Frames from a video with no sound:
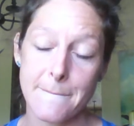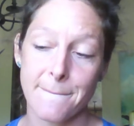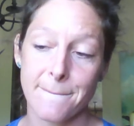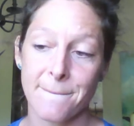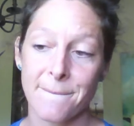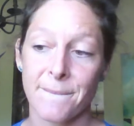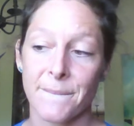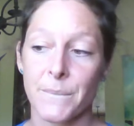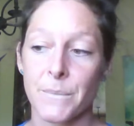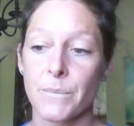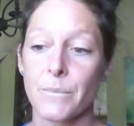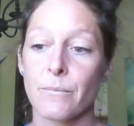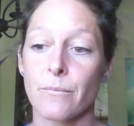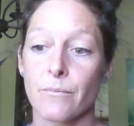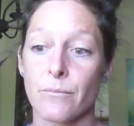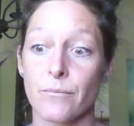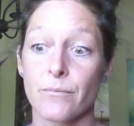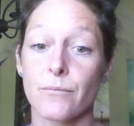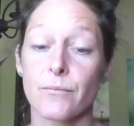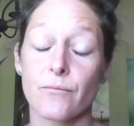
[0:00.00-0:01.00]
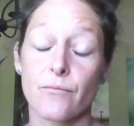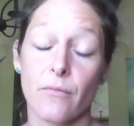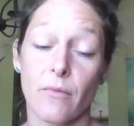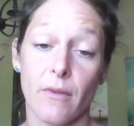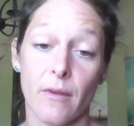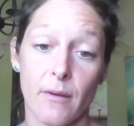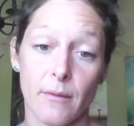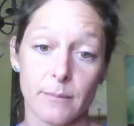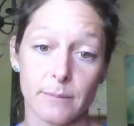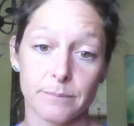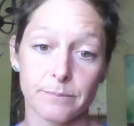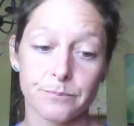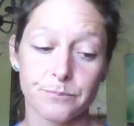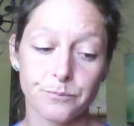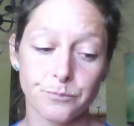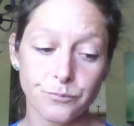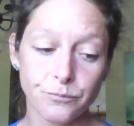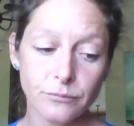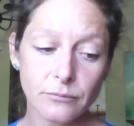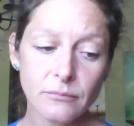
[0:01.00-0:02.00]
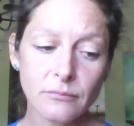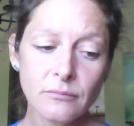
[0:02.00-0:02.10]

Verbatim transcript: them and with needles